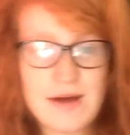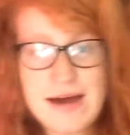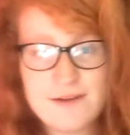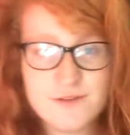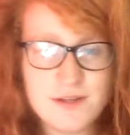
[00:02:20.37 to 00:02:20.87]

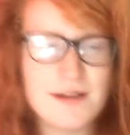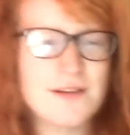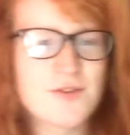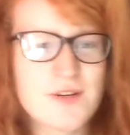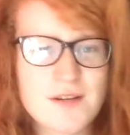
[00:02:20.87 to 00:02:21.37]
after
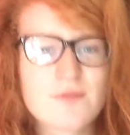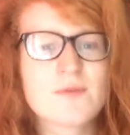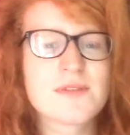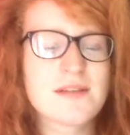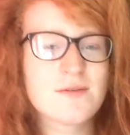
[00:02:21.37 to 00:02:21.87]
introductory,
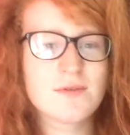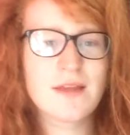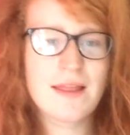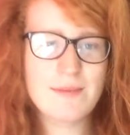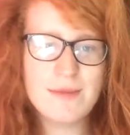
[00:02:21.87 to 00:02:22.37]
what's it called,
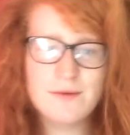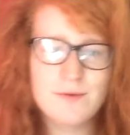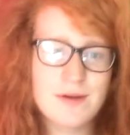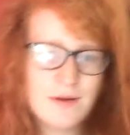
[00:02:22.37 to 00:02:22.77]
like the middle, you